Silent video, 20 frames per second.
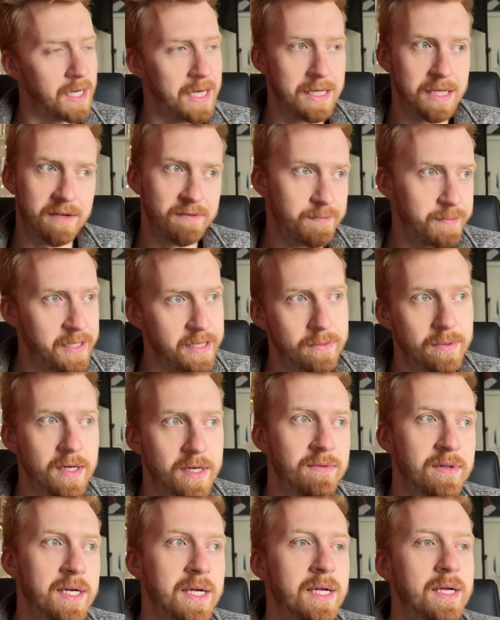LFP,
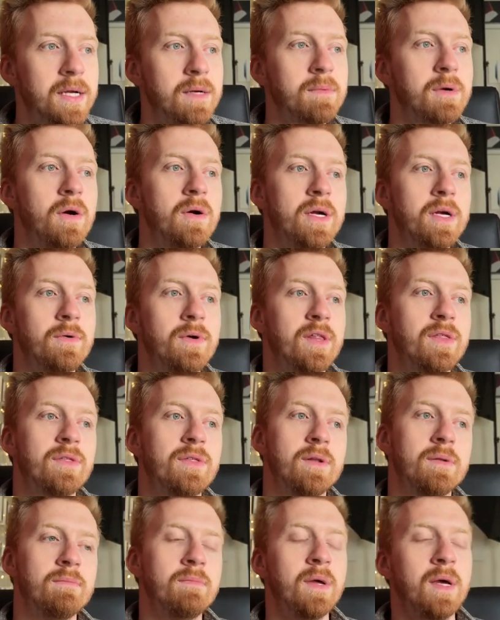whatever they end up going with,
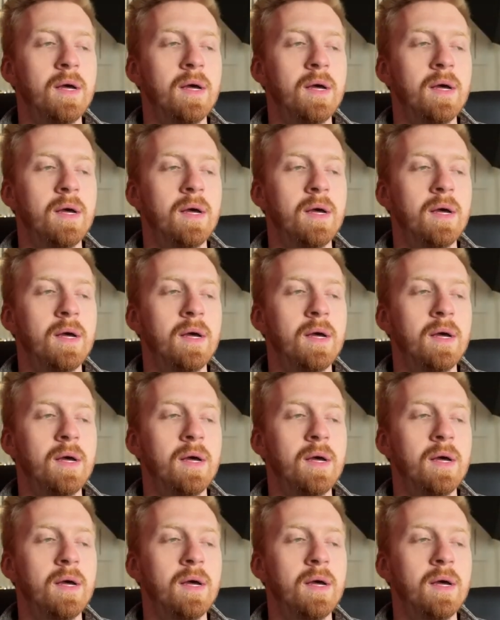and